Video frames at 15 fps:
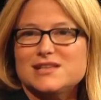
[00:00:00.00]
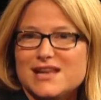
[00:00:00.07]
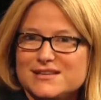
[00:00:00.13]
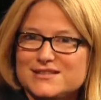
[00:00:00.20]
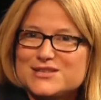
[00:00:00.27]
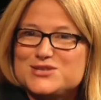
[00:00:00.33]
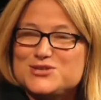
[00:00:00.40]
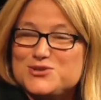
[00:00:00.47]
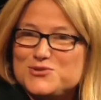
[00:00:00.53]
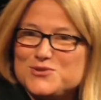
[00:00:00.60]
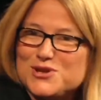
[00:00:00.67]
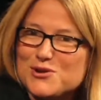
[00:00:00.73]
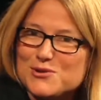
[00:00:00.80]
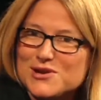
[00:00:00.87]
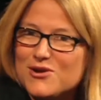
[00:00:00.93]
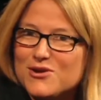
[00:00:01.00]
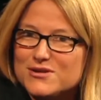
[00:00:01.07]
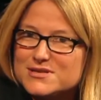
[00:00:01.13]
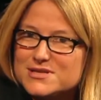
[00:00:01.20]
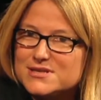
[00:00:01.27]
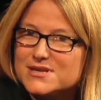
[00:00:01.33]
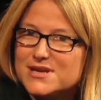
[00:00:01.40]
the studio
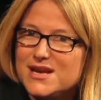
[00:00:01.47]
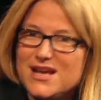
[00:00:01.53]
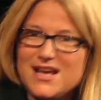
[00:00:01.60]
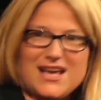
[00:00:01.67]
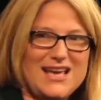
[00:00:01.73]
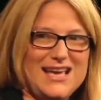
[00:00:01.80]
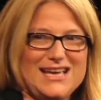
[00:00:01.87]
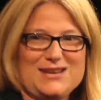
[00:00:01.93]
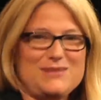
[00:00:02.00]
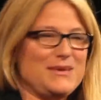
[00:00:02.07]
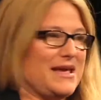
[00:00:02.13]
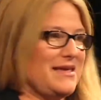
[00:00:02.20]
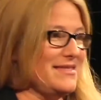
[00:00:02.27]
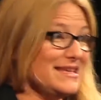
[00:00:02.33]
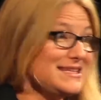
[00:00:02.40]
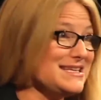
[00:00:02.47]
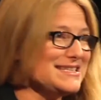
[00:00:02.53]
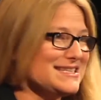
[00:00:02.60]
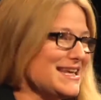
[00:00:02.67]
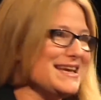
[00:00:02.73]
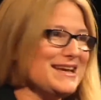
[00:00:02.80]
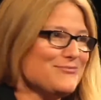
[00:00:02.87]
lot, and I'm like, this is
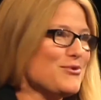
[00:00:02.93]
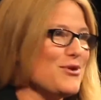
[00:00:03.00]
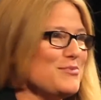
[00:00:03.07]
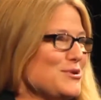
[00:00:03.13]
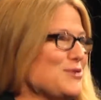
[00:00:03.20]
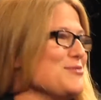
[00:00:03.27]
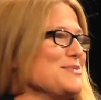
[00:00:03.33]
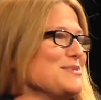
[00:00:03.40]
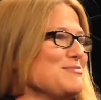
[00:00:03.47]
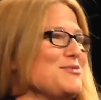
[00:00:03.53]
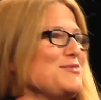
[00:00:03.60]
like a Robert Altman